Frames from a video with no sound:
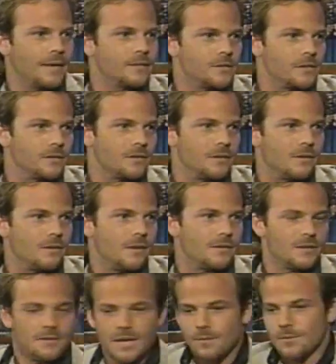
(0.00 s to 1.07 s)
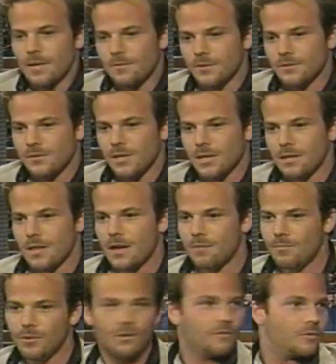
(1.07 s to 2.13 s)
gangsters, and the, at the same time, there's like a
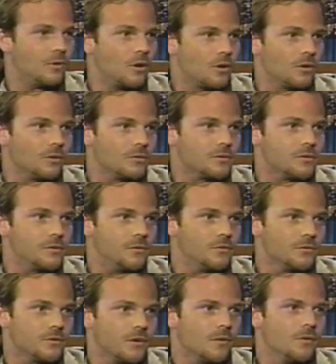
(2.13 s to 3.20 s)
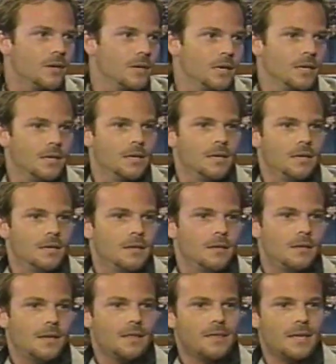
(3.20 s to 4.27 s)
lot of beautiful girls too. So,
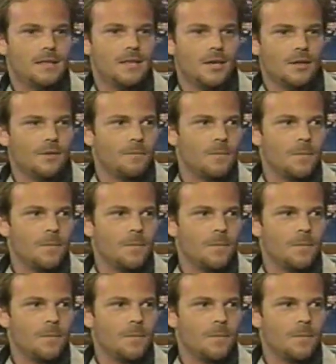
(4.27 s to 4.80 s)
I think this sounds like